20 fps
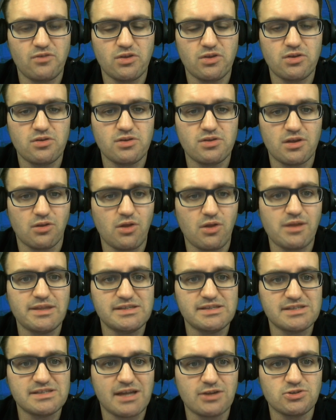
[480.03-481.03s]
Union. A lot of
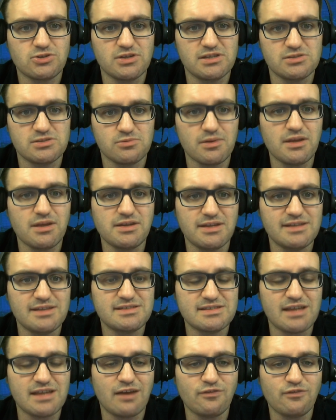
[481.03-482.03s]
these countries really did
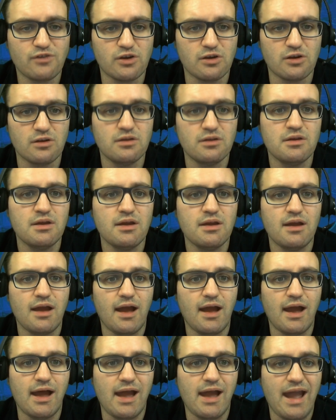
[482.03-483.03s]
suffer
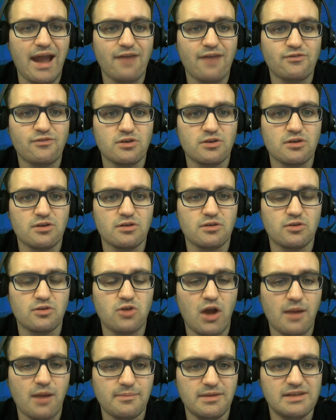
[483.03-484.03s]
after
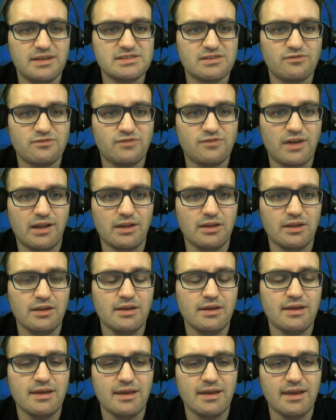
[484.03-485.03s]
communism fell
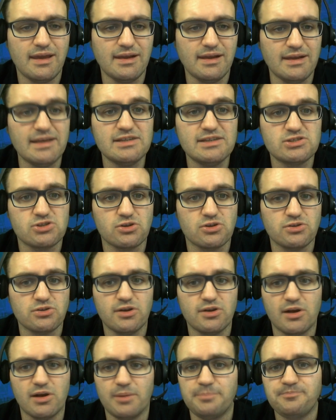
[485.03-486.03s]
in Eastern
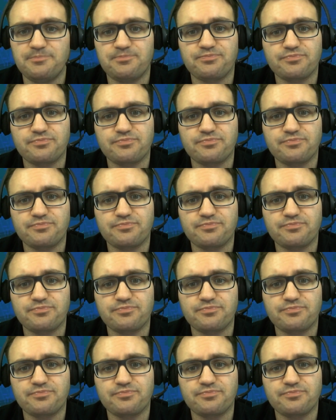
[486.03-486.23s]
Europe.